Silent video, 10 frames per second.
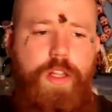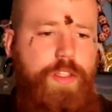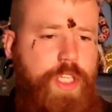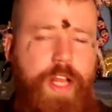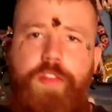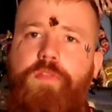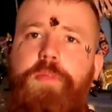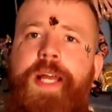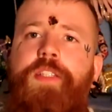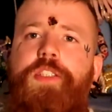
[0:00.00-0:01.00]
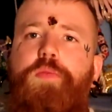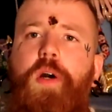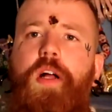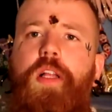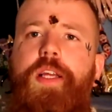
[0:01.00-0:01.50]
tons of plants as
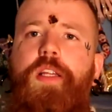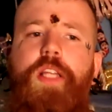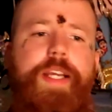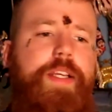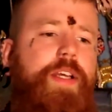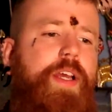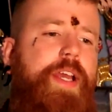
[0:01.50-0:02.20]
well. And like